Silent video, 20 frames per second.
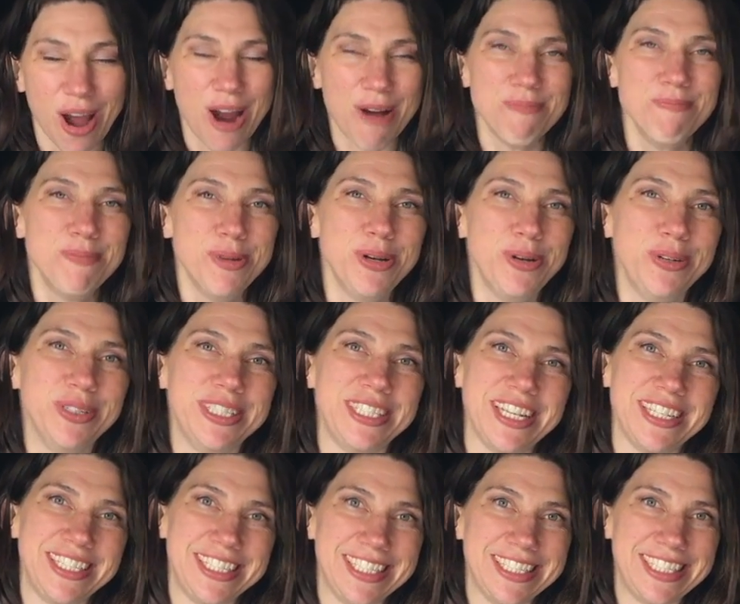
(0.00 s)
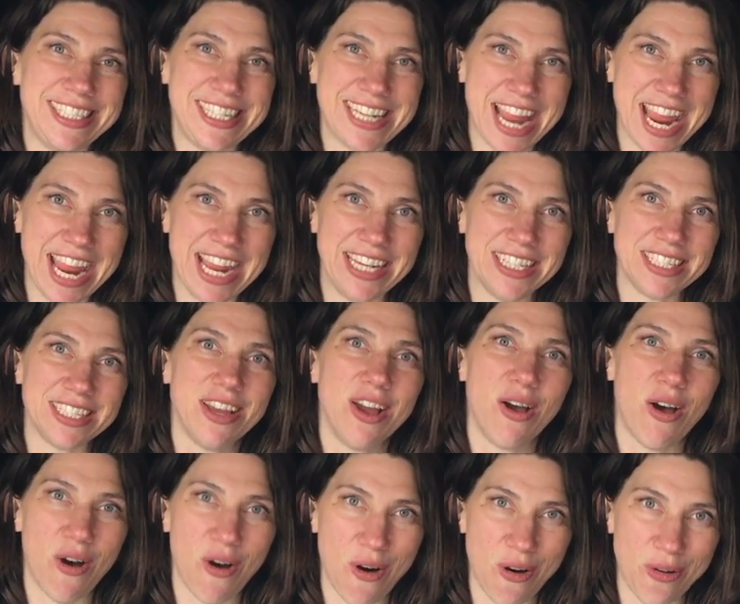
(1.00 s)
moods sustained
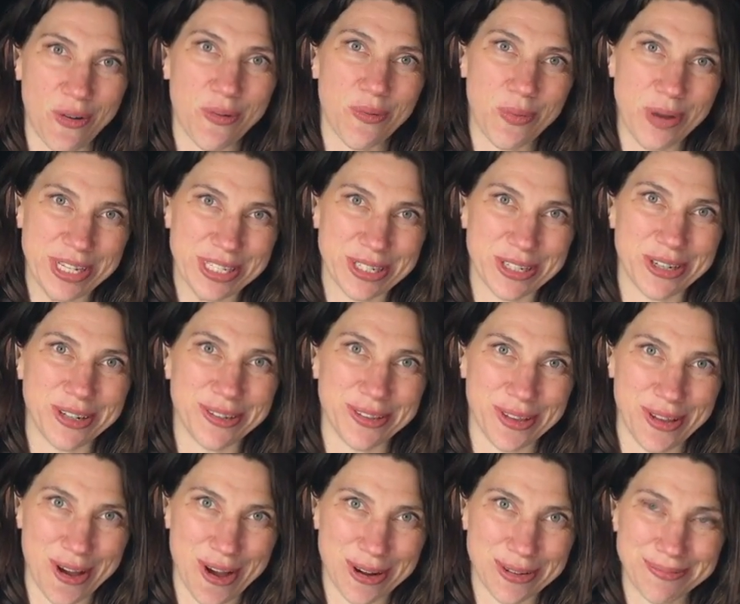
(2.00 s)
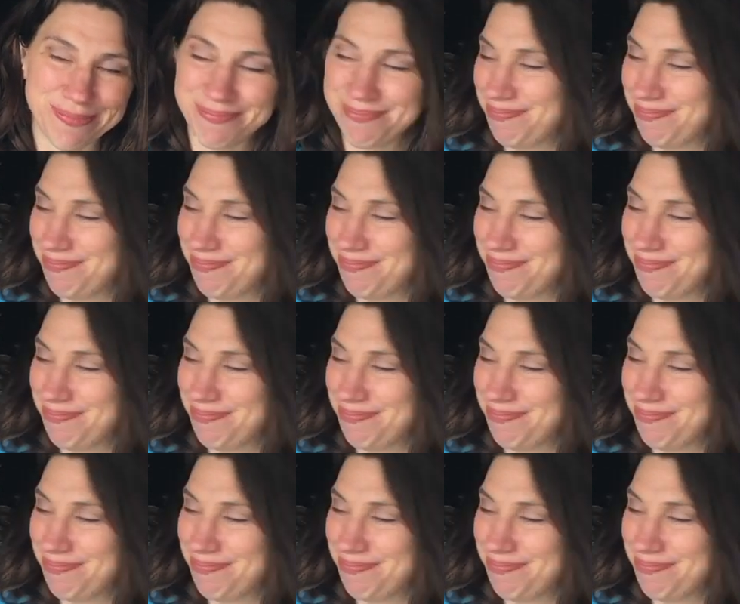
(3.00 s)
all winter long.